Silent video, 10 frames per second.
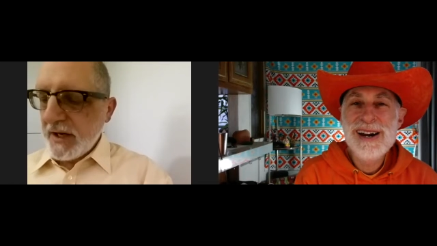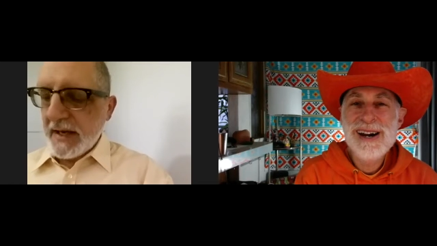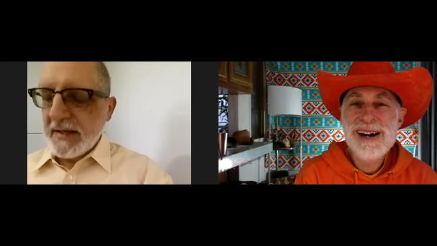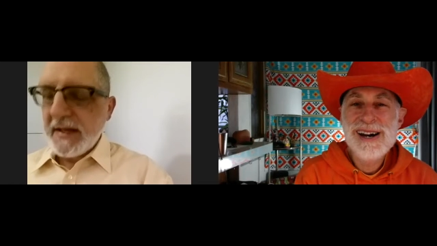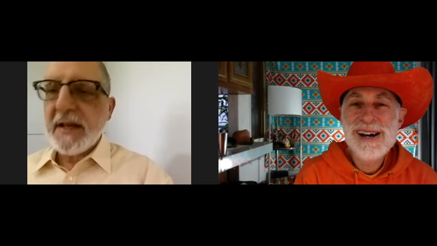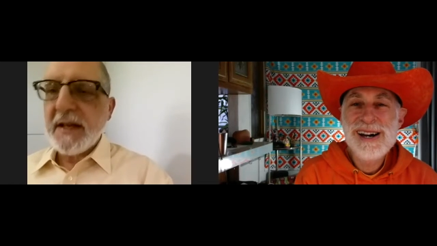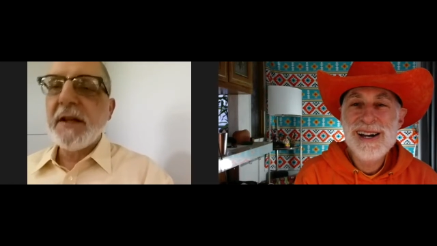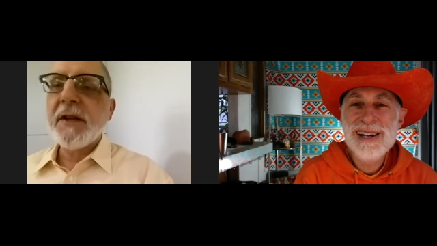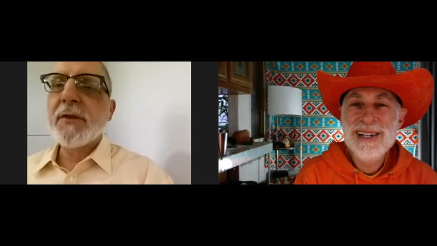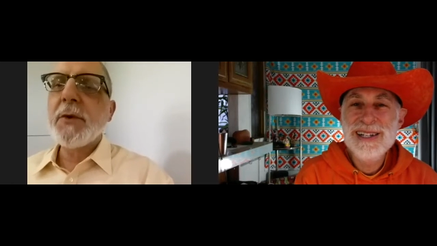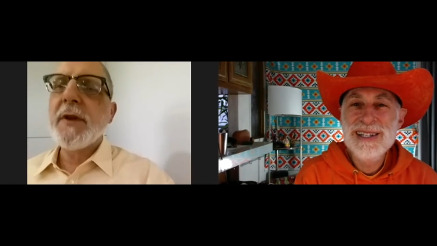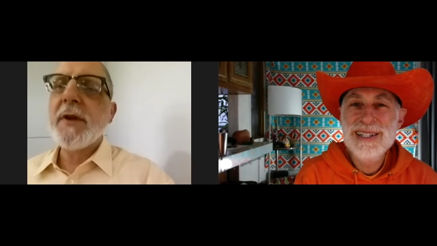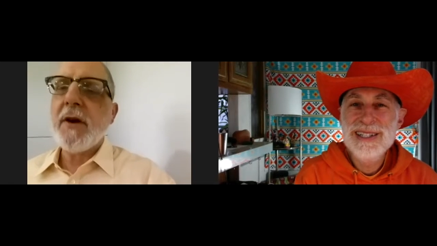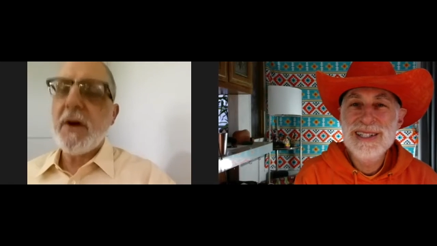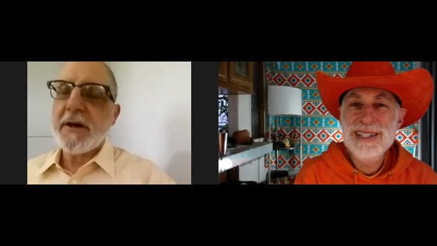Speaker 1: and healing through the
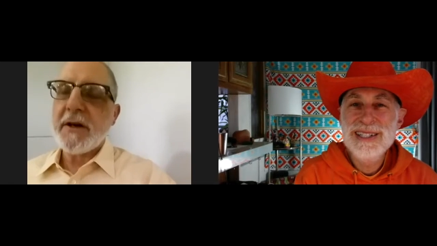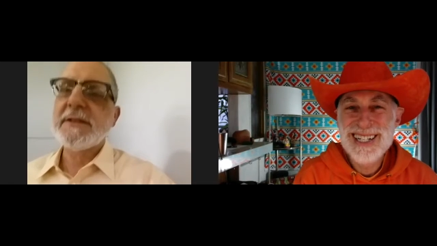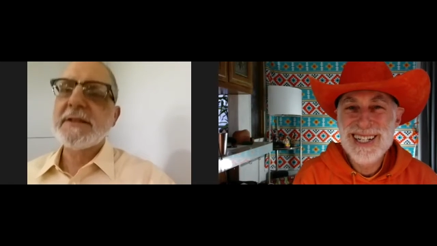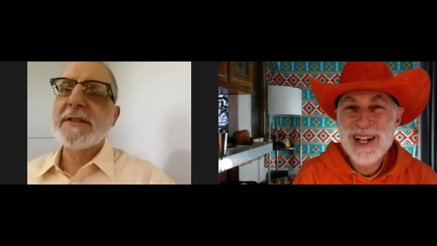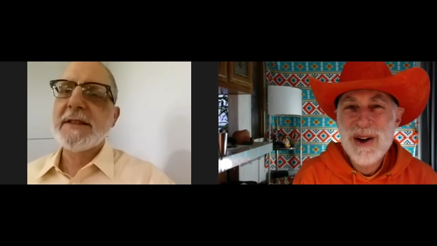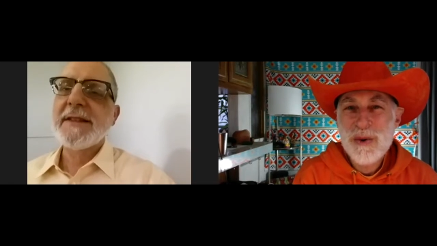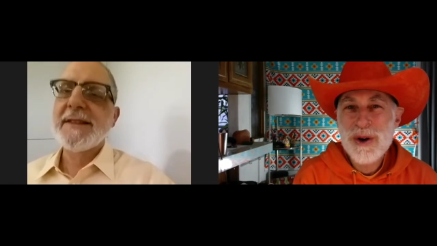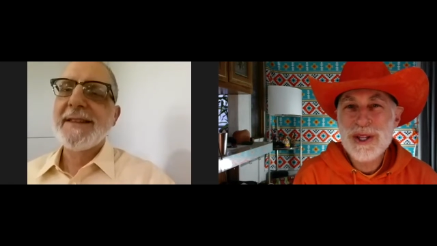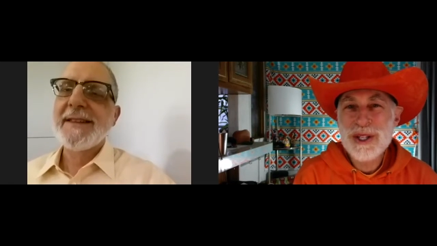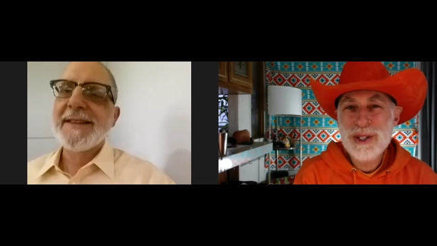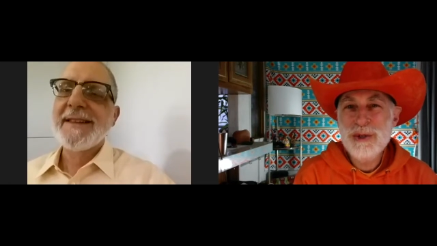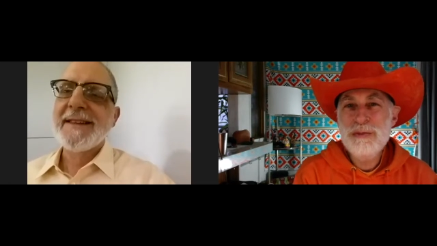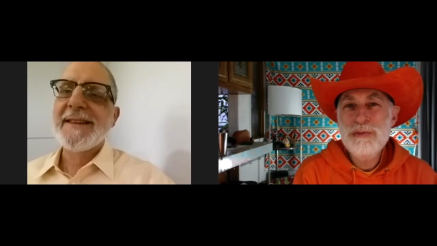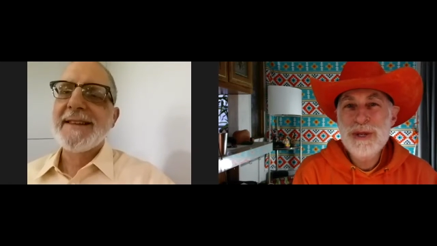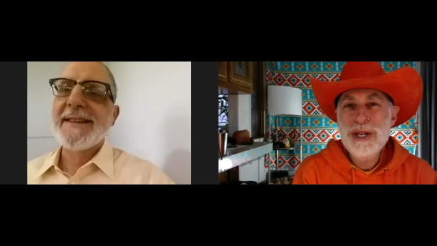heart?
Speaker 2: Well, the two
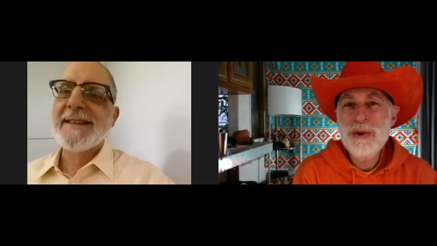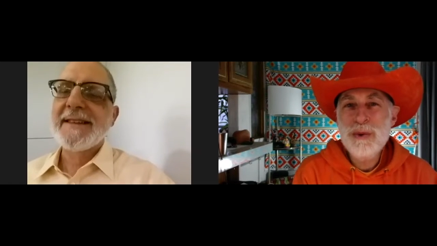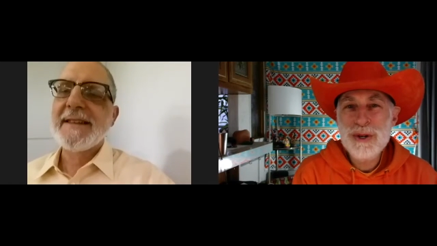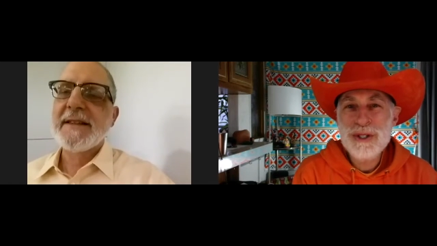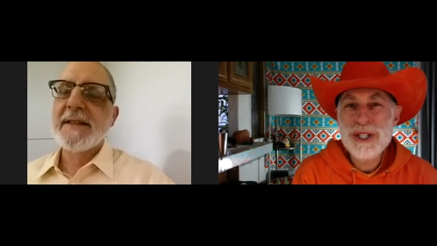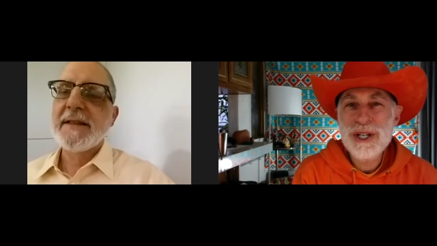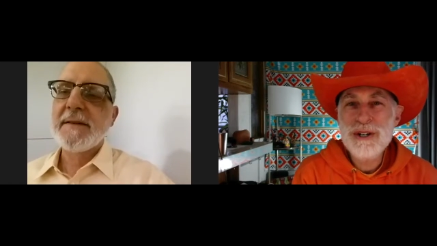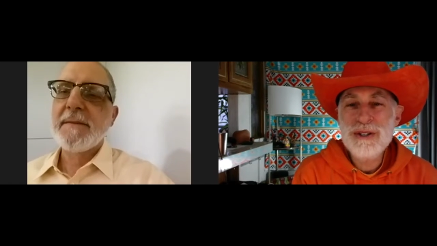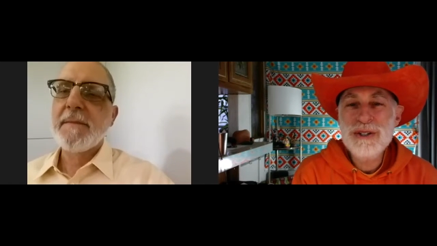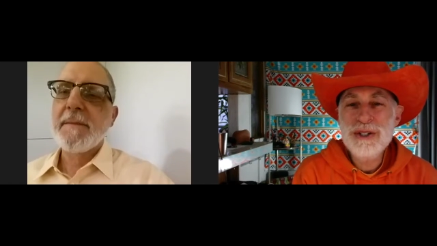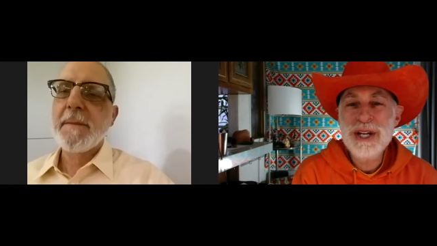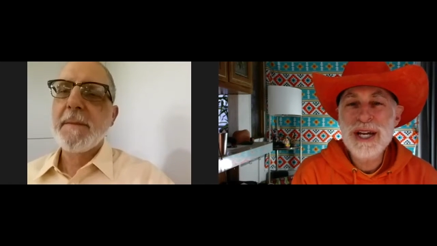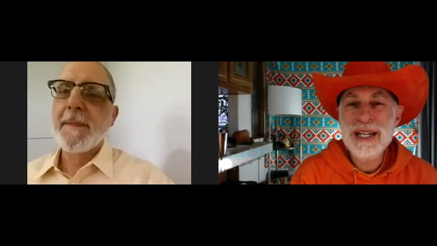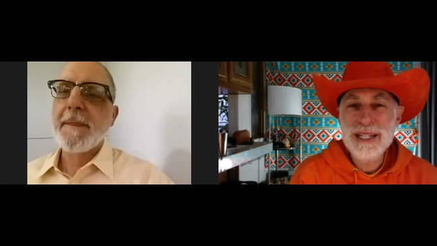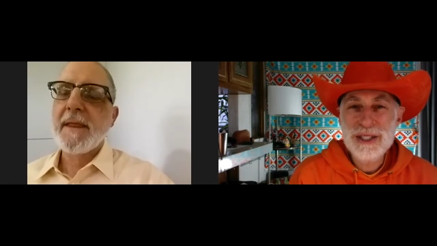key words there are you
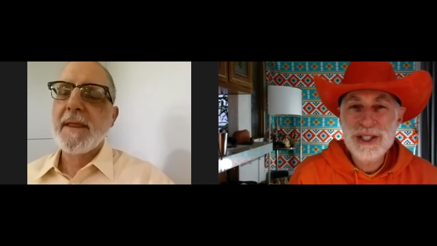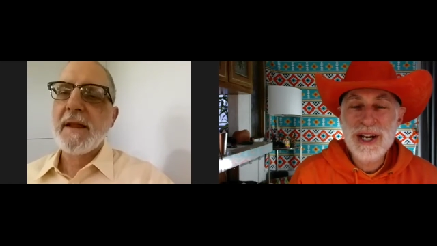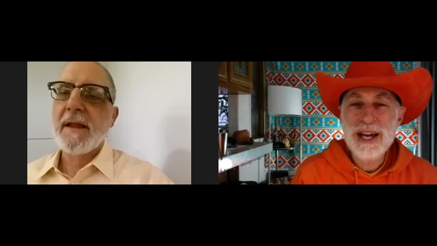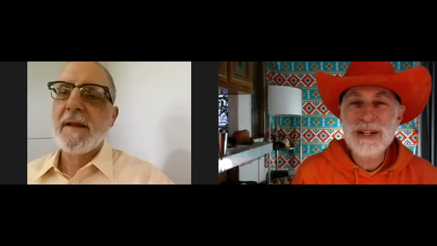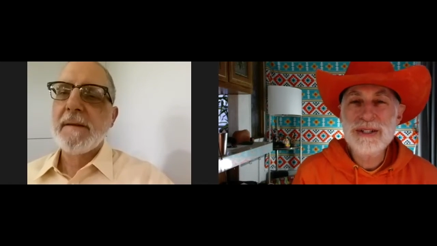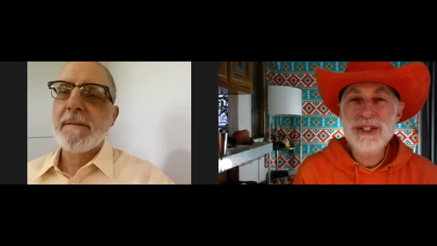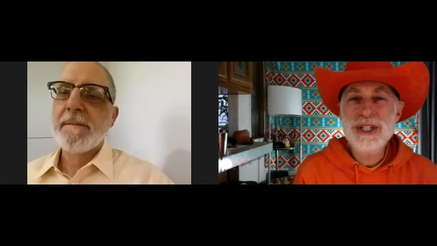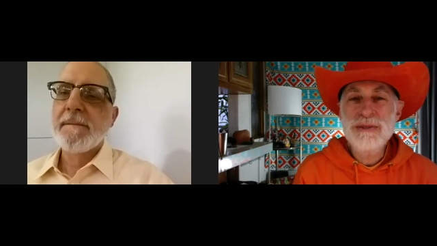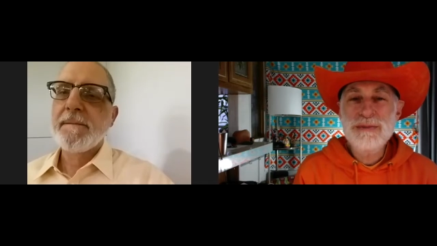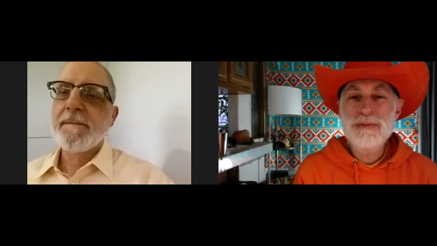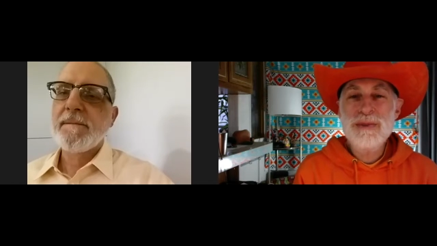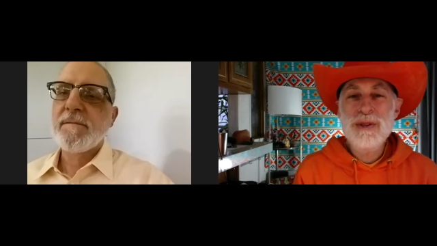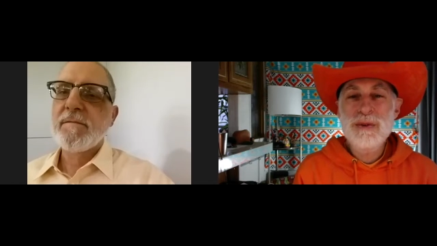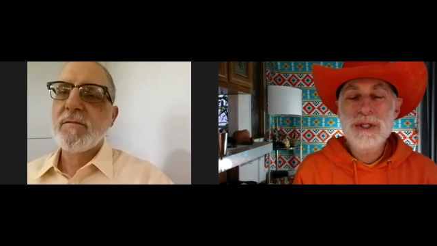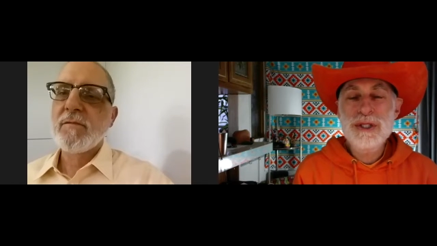get instant energy,
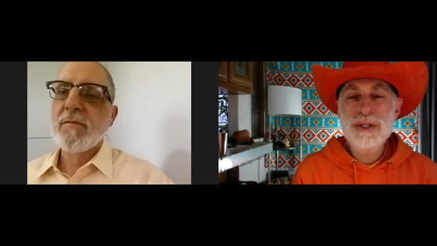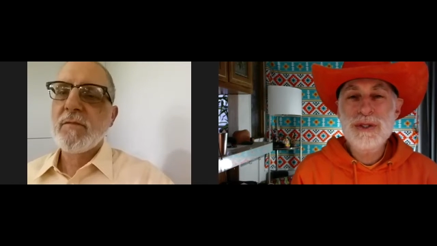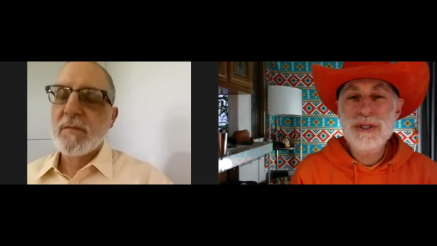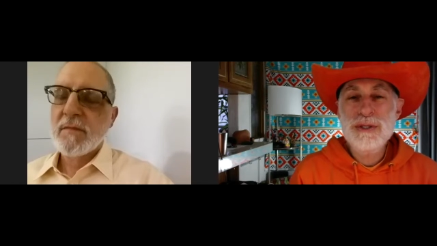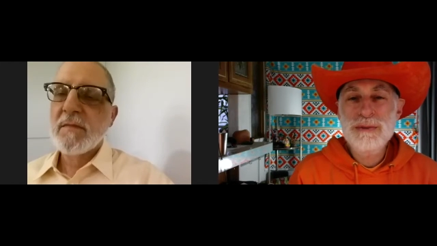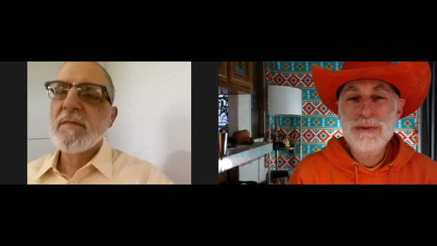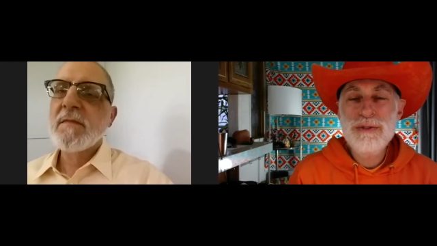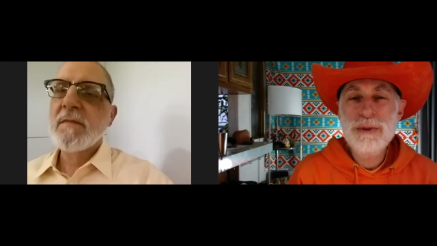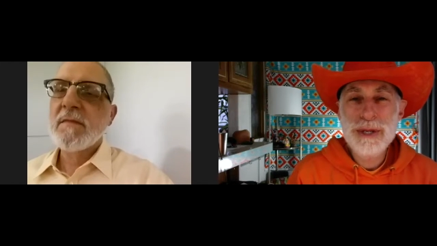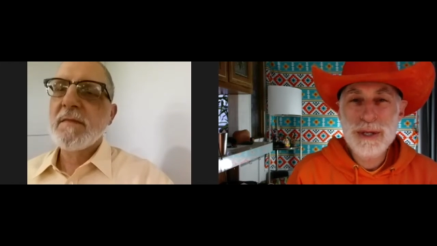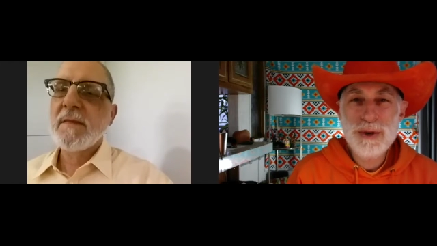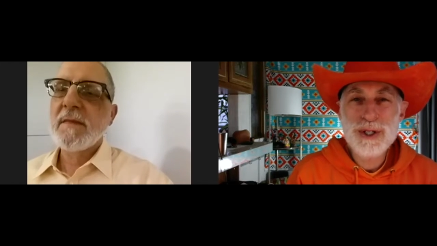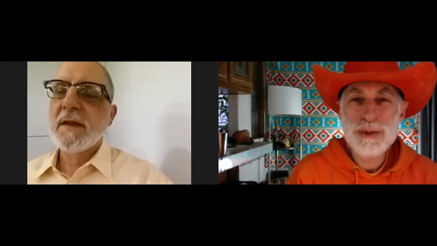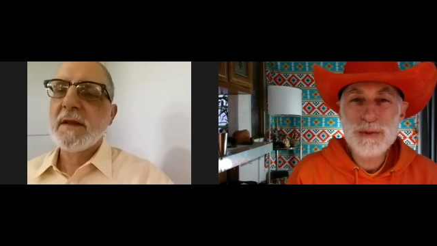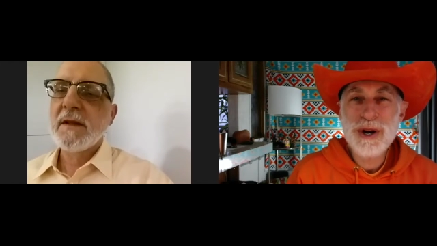which is everybody
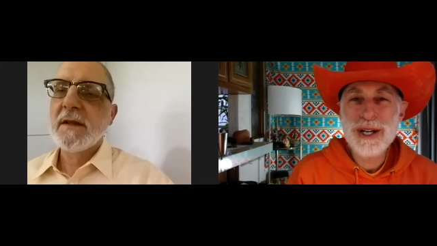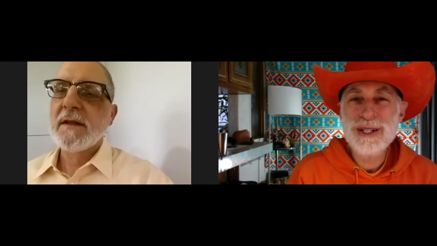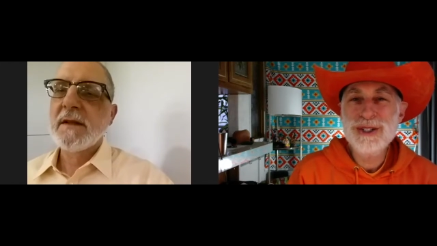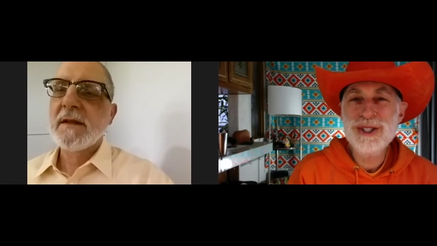wants more energy